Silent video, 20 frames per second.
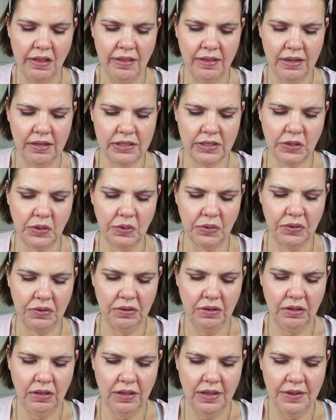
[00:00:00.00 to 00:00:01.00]
that's
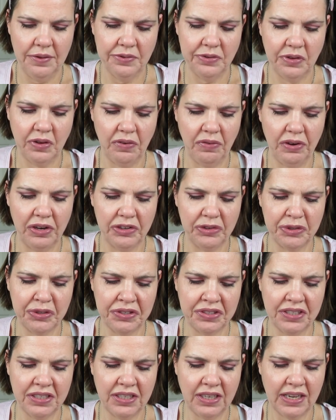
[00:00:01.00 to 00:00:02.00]
cool. So if you're
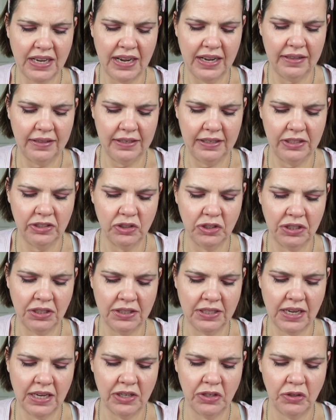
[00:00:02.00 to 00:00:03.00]
interested in Kylie,
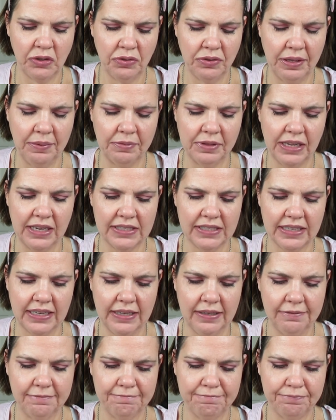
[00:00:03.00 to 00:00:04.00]
she's got a new lip gloss
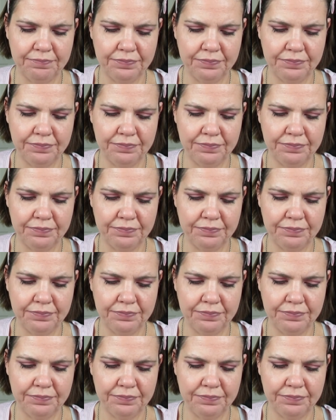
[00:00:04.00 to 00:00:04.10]
set.